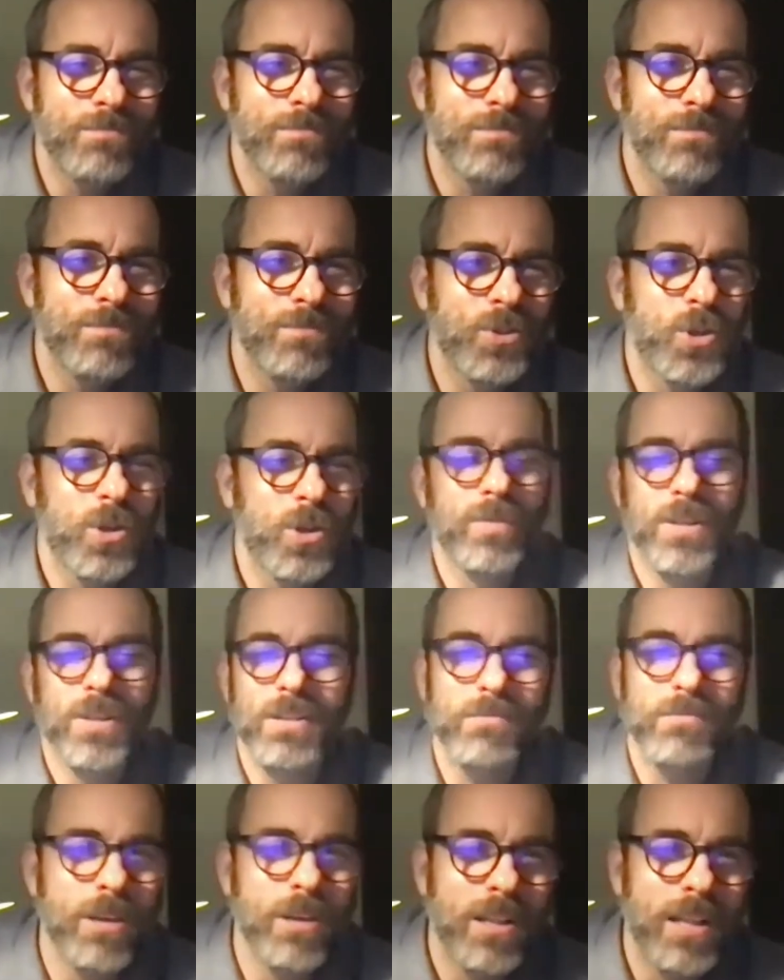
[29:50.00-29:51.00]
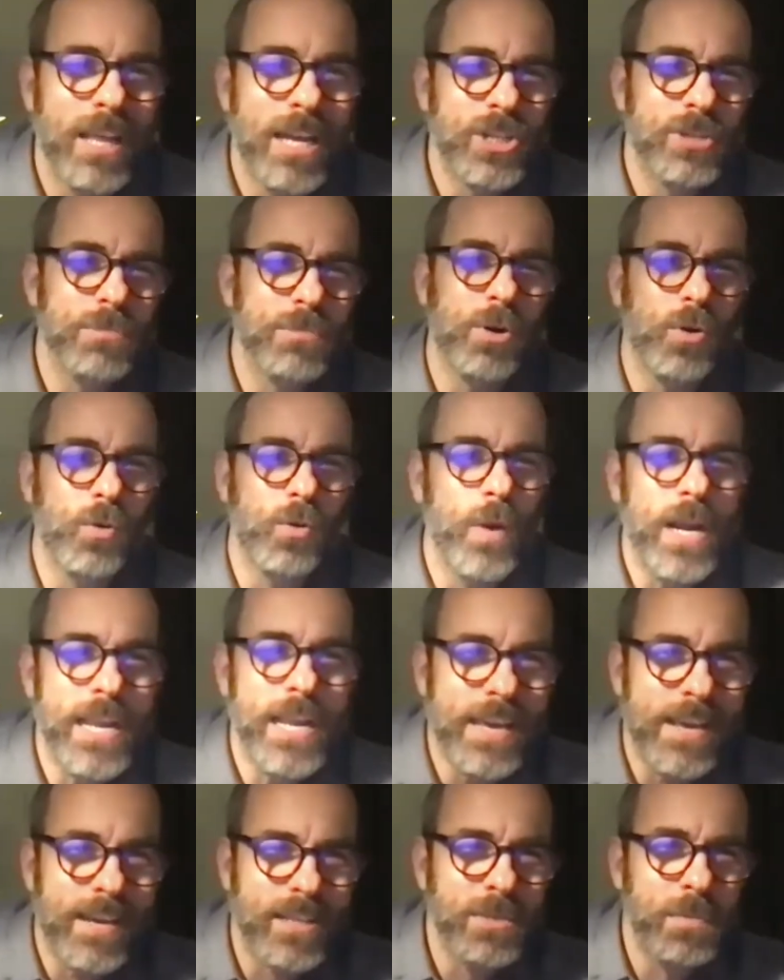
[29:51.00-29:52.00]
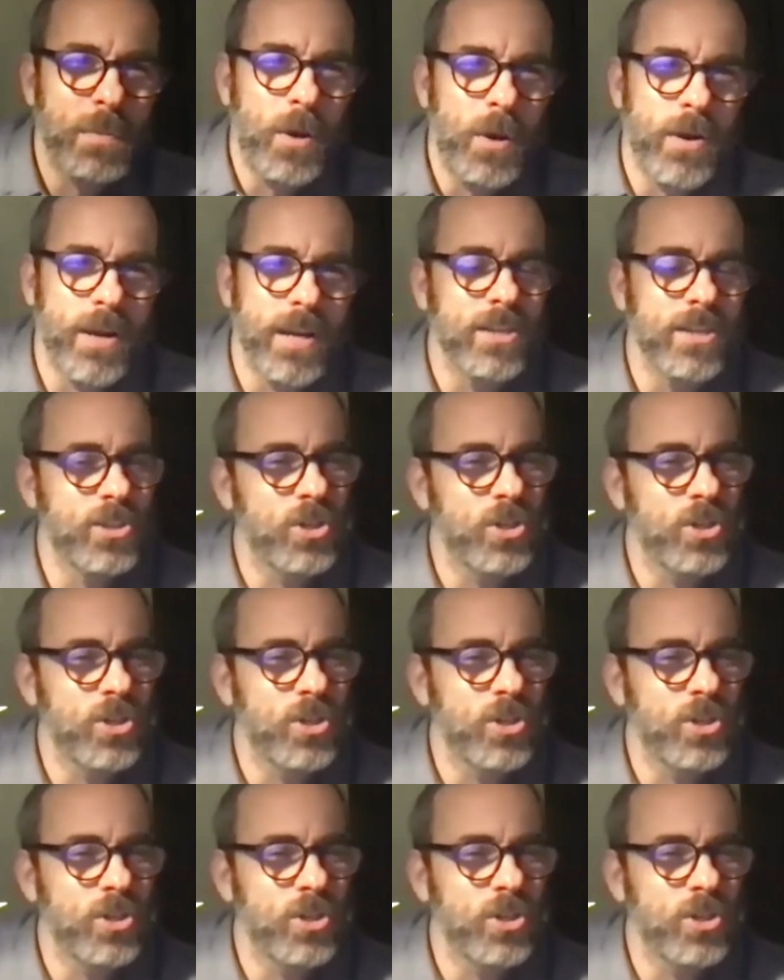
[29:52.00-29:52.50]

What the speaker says: sort of a legible reading experience.